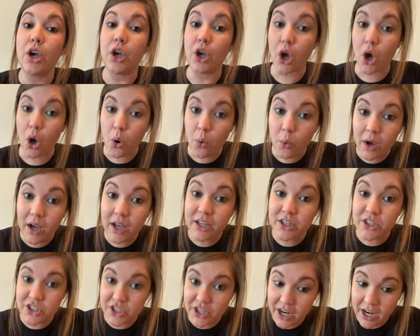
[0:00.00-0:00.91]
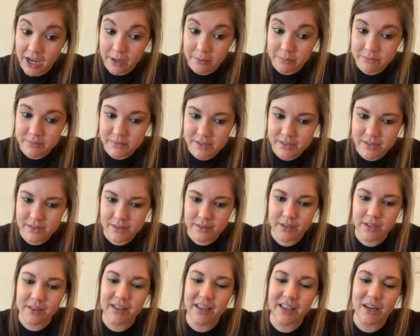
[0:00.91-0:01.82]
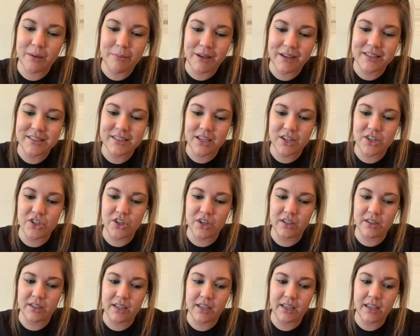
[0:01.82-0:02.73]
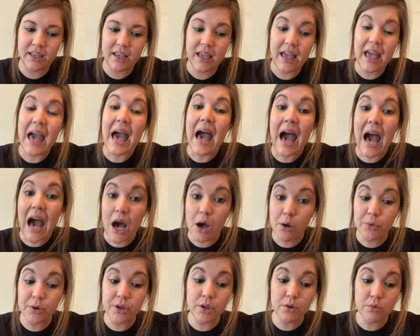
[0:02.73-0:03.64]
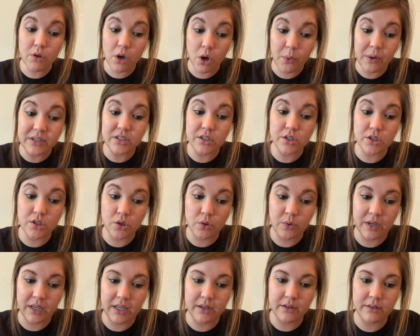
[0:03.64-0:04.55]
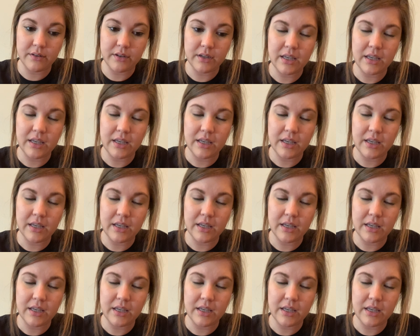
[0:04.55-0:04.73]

Go on, James, the ladybug said gently. How are you going to do it?